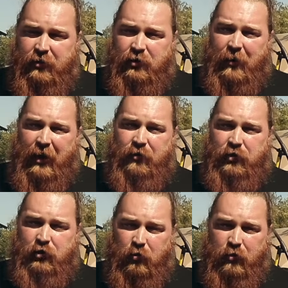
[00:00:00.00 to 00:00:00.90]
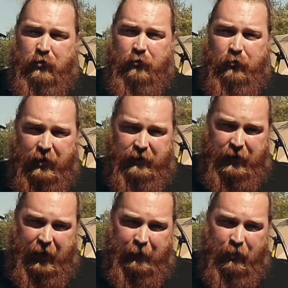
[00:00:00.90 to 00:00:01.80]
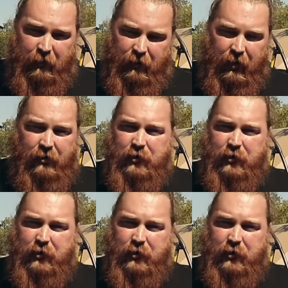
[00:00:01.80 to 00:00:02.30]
so you have a shorter runtime overall.